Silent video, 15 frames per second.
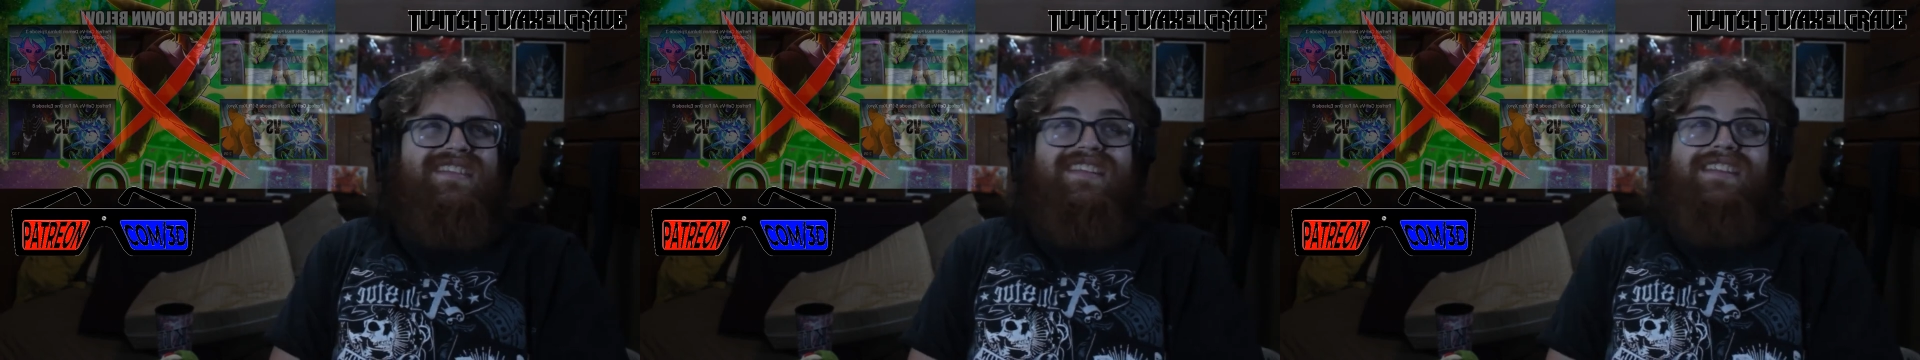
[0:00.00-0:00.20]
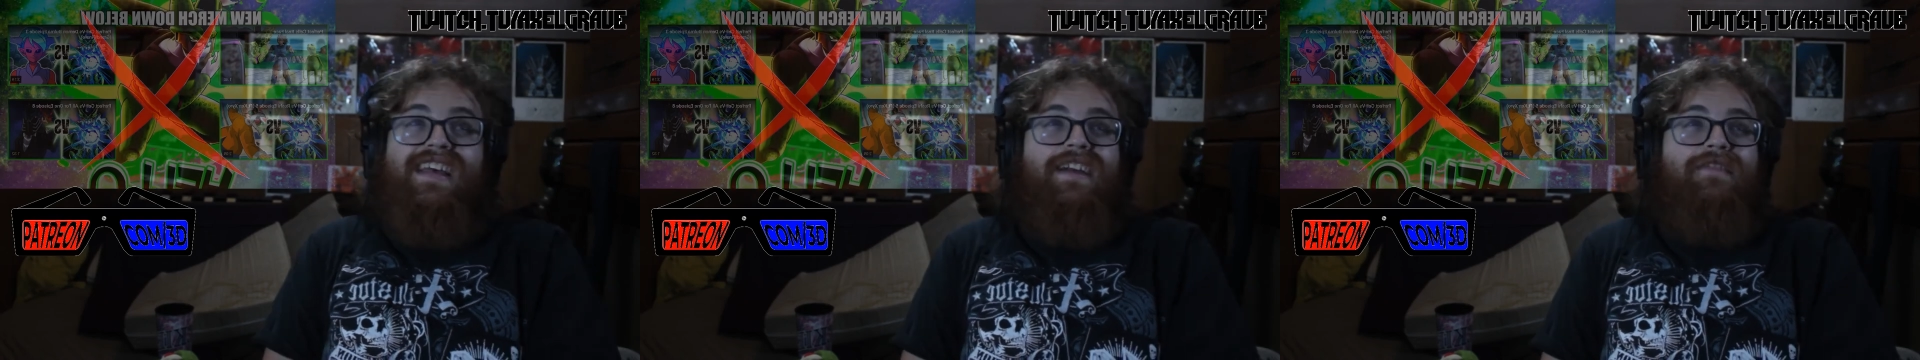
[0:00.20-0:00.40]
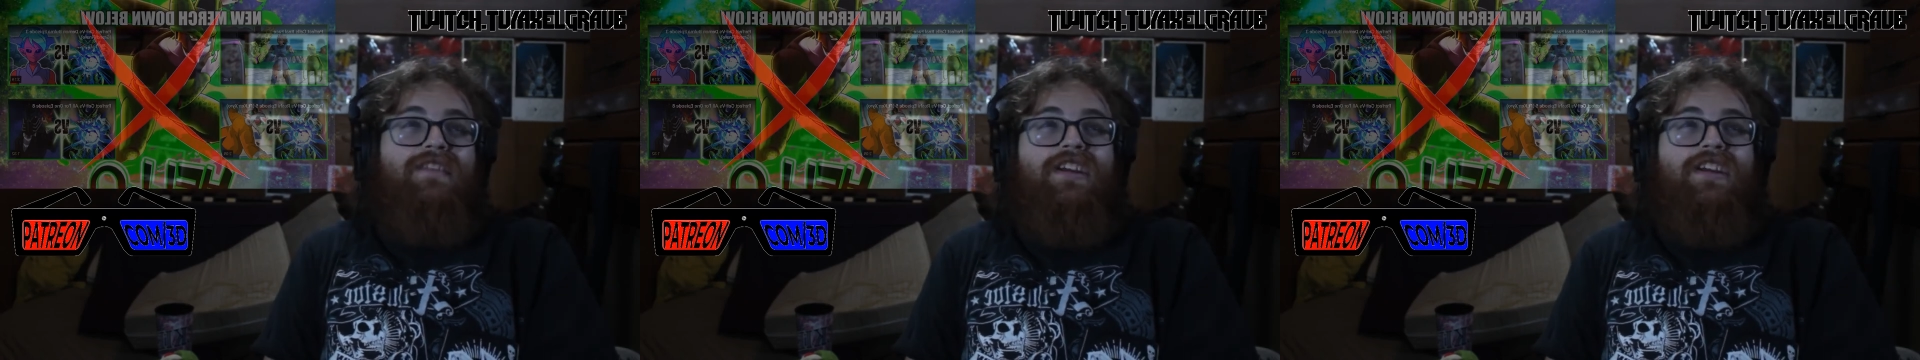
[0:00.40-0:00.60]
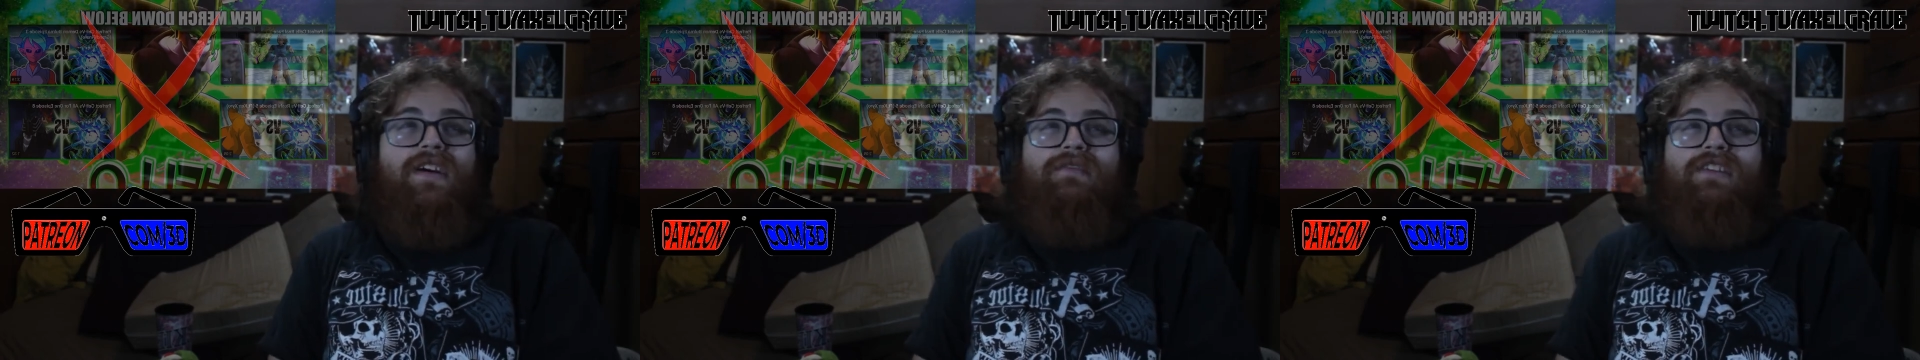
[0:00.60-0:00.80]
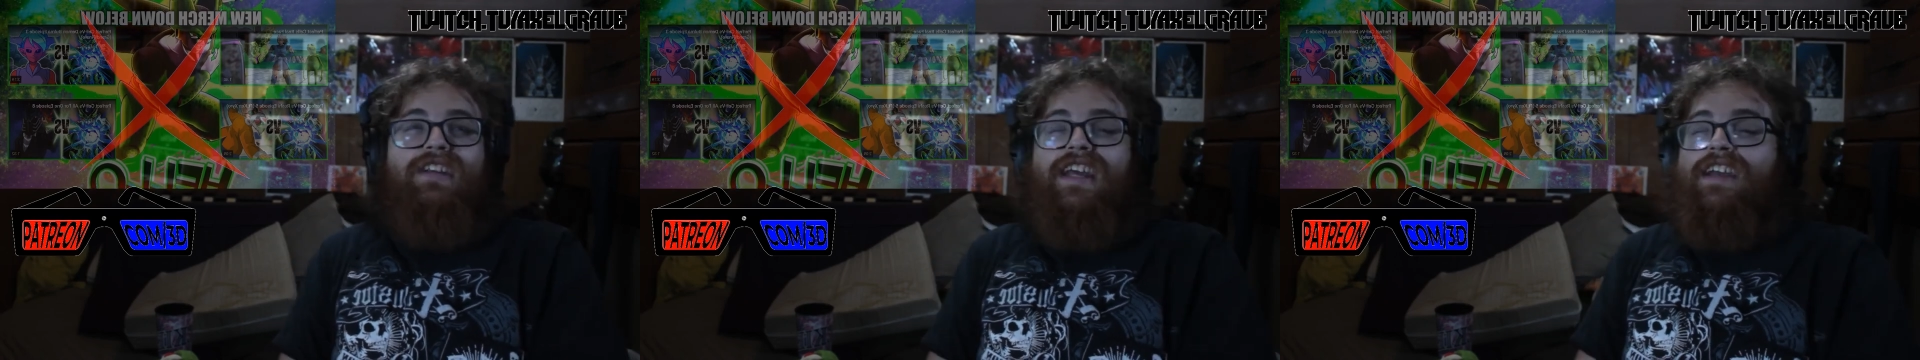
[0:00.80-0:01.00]
He does like a video
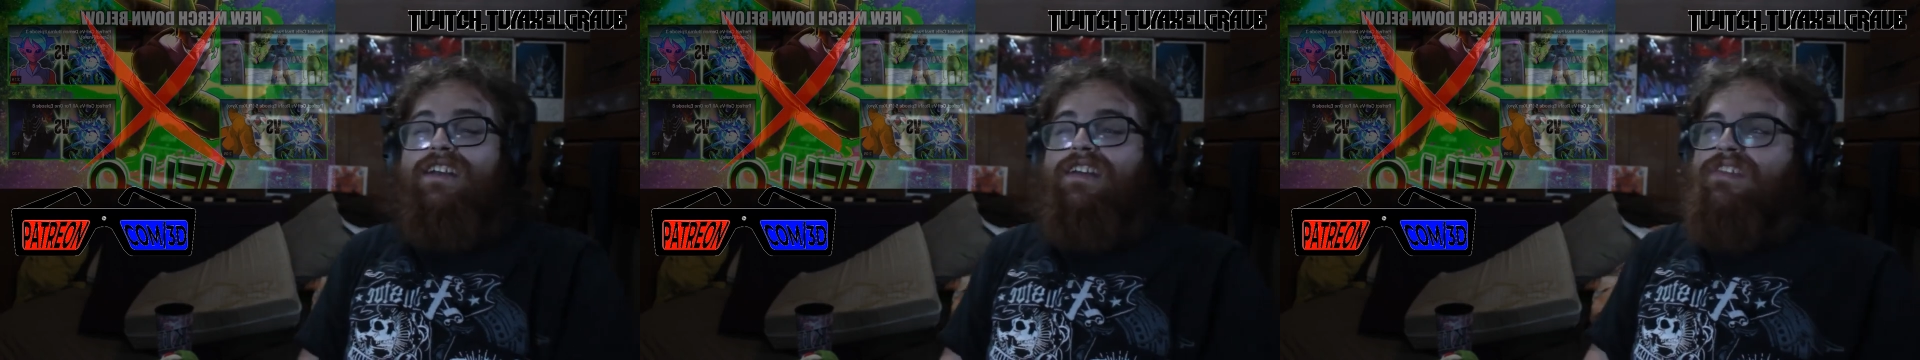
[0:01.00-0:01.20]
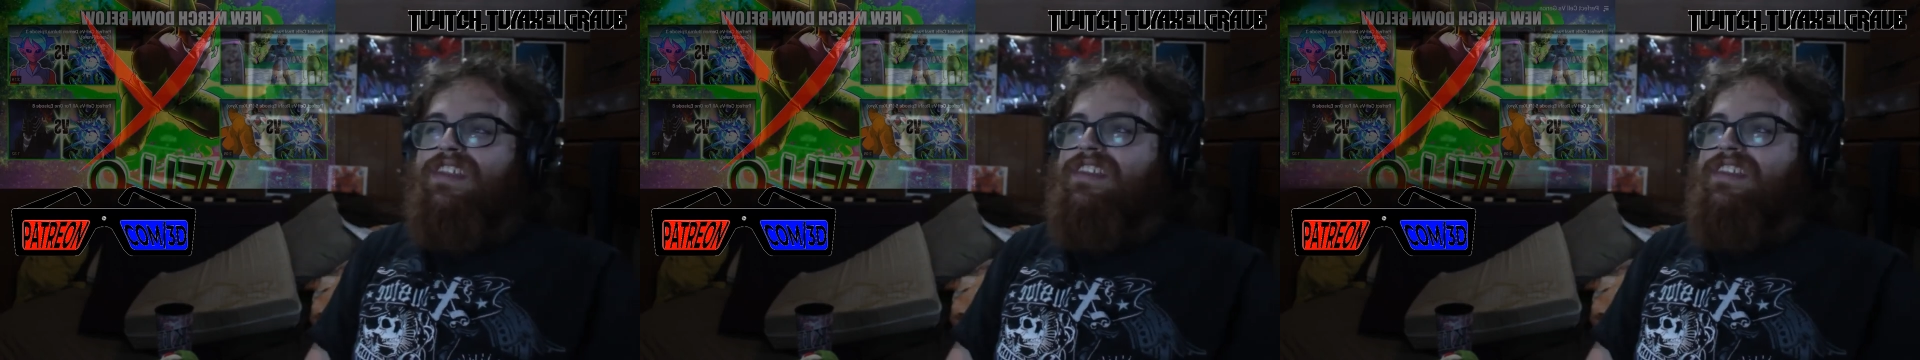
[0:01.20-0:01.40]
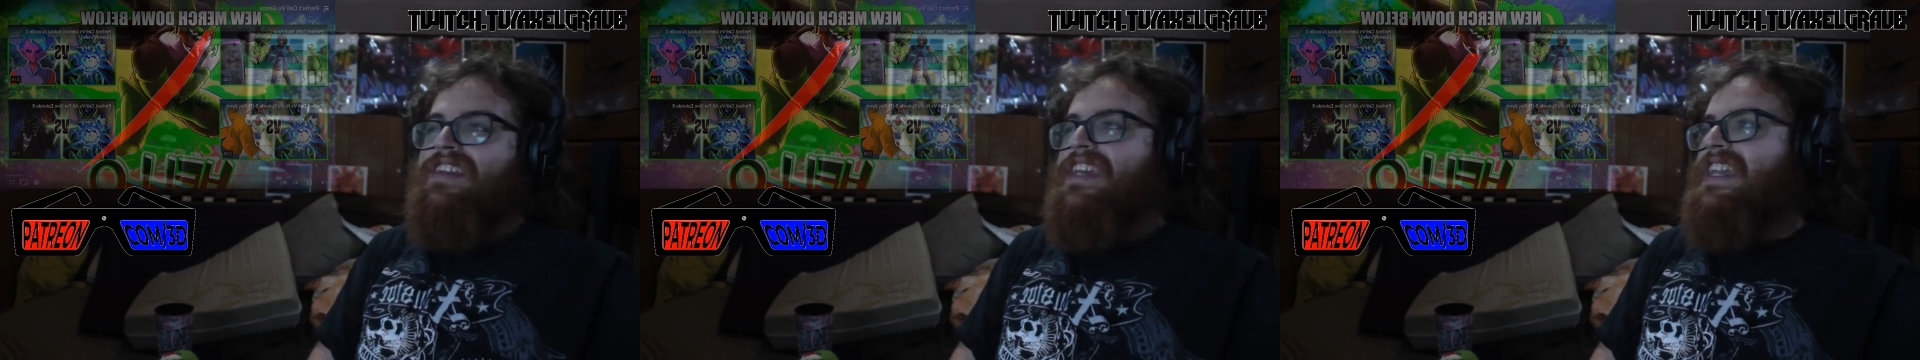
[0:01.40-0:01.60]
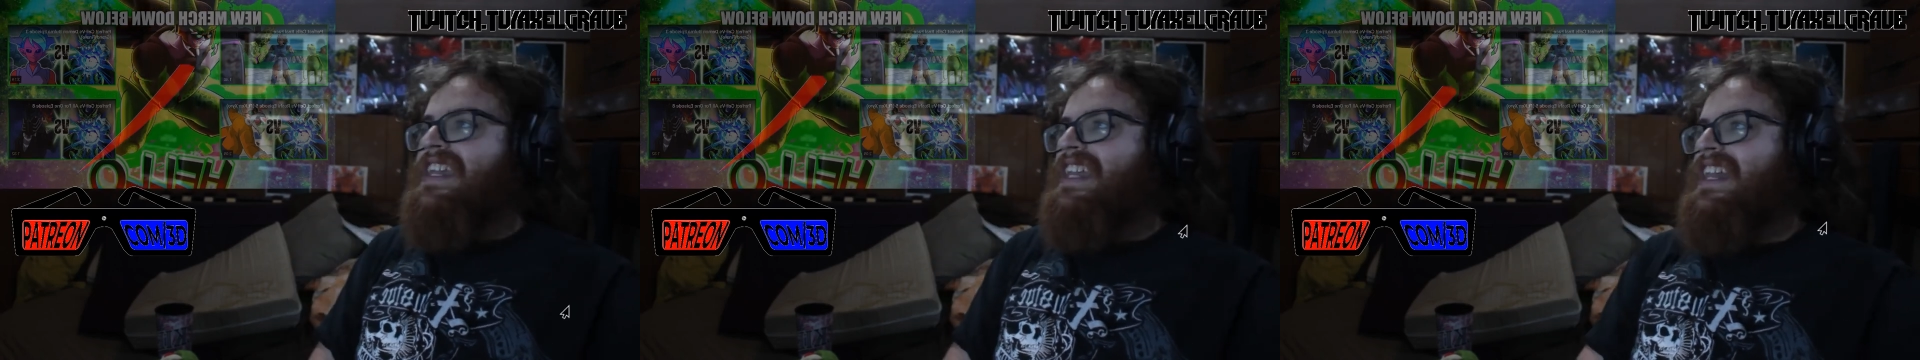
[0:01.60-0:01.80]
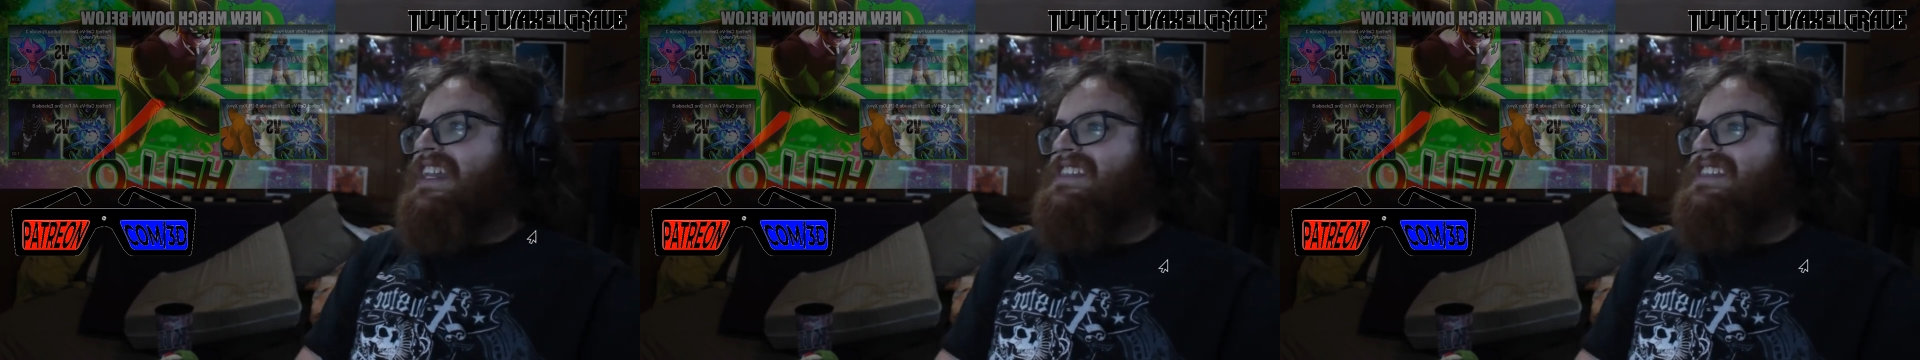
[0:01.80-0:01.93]
every day or every other day,